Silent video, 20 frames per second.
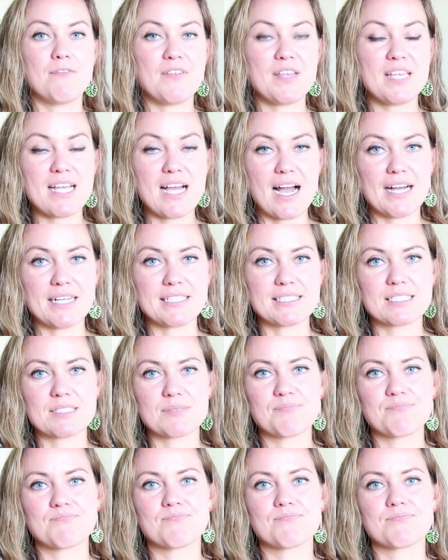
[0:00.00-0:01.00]
Fiat.
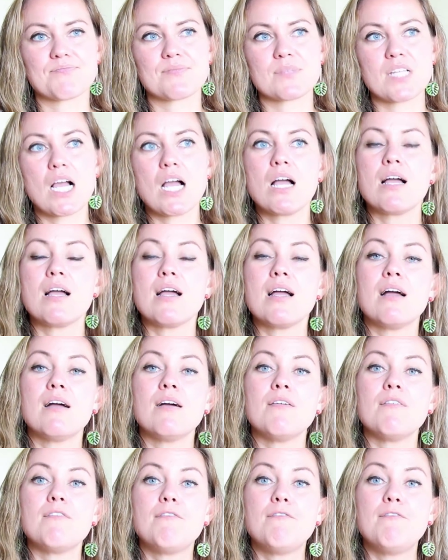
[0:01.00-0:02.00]

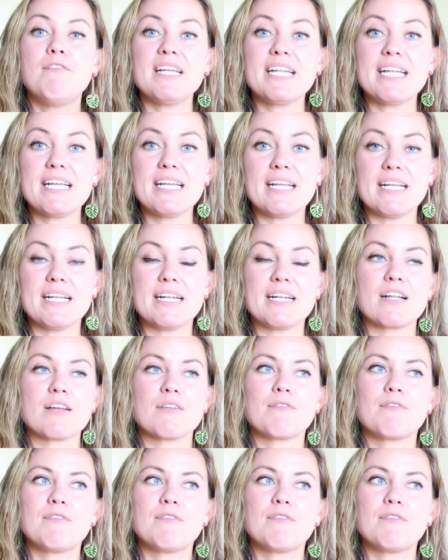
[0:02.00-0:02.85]
Fitting.